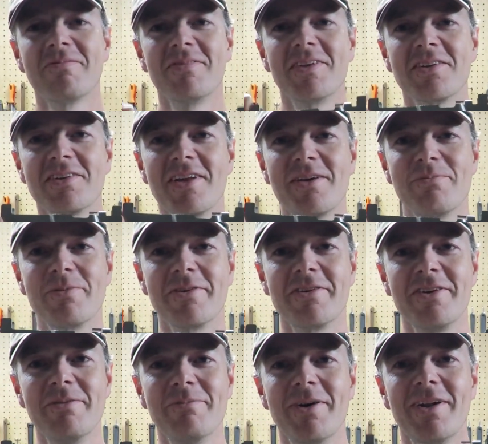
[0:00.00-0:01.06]
this type of
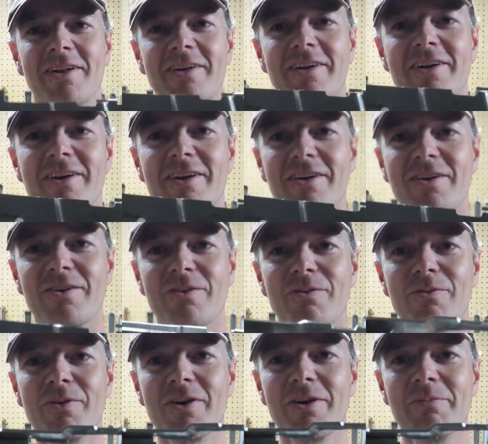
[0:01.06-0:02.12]
sheet metal here
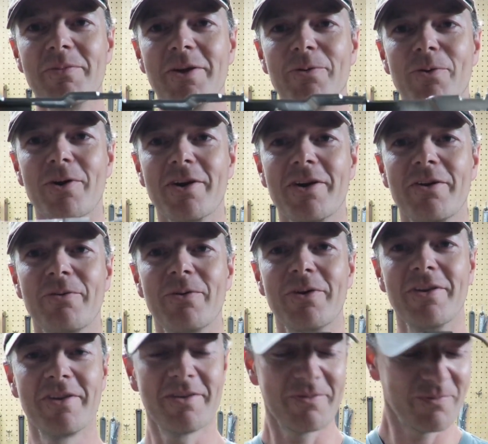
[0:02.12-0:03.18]
we're going to be working with.